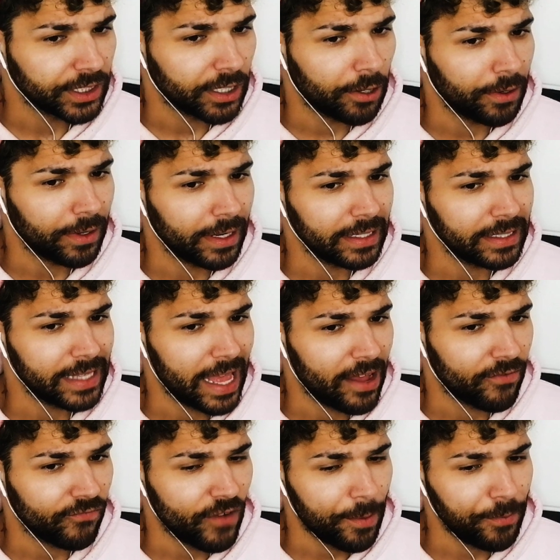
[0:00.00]
So is
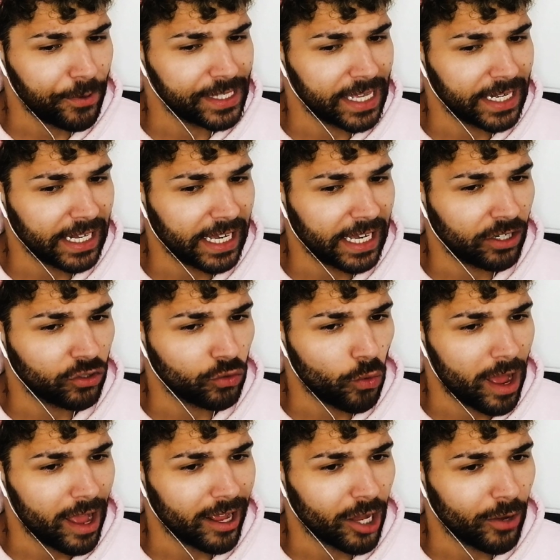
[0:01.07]
that representing
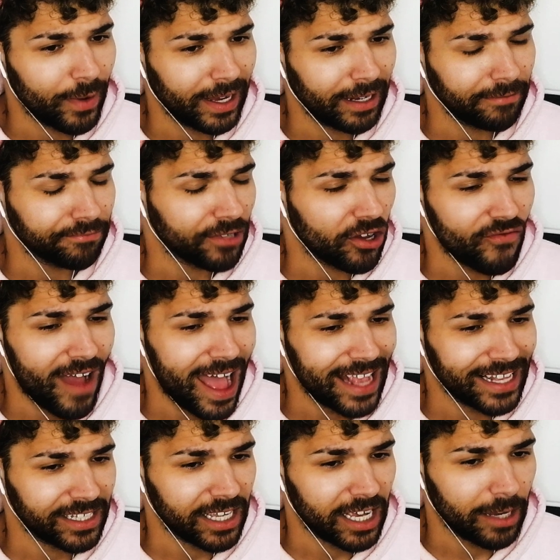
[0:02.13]
Dwight going, all
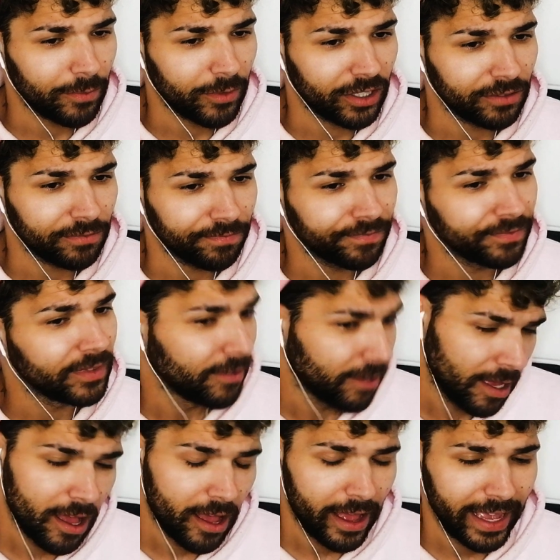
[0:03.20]
right, Simon,
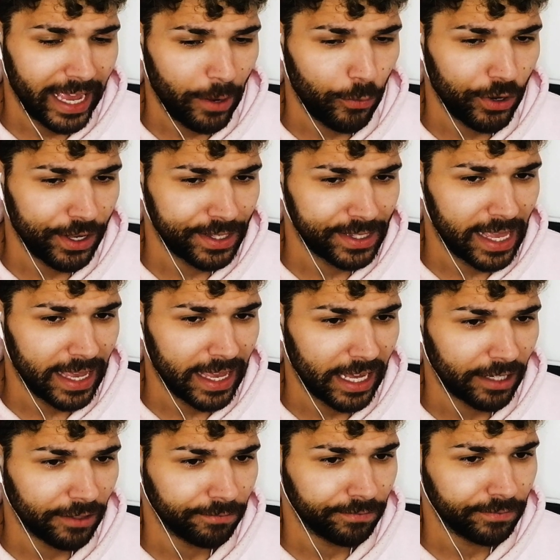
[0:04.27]
I hear what you're
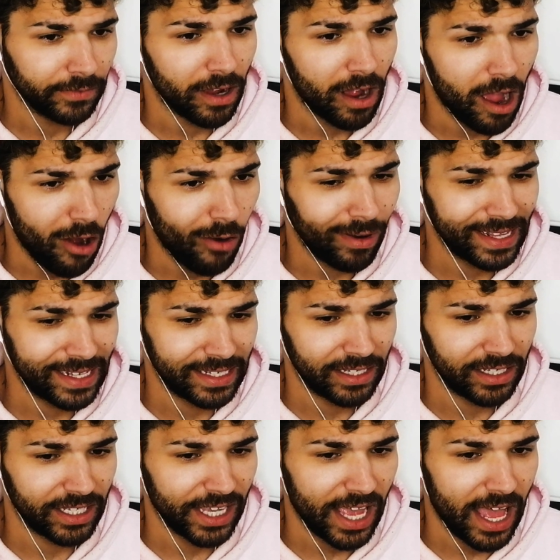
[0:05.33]
saying. I'll
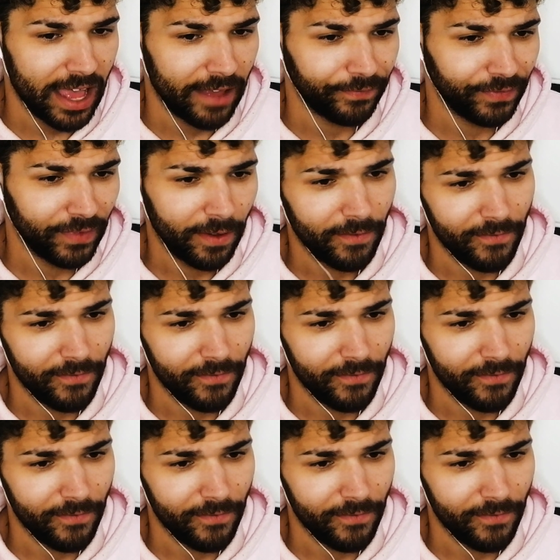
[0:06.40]
listen to you.